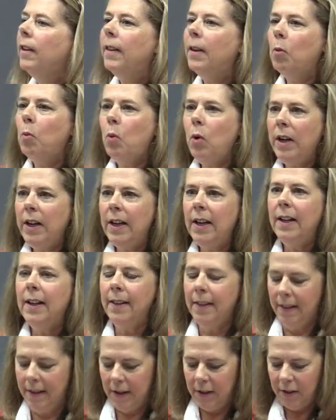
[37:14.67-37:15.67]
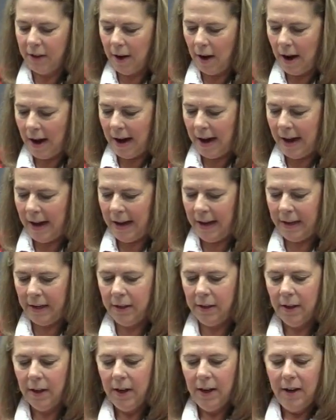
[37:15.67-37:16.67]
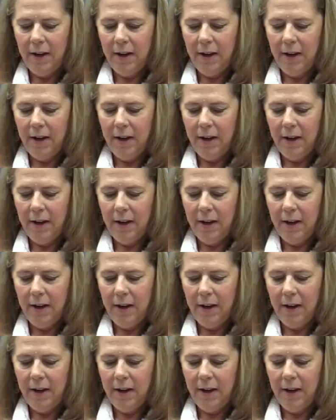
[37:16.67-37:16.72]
the wind, the tide,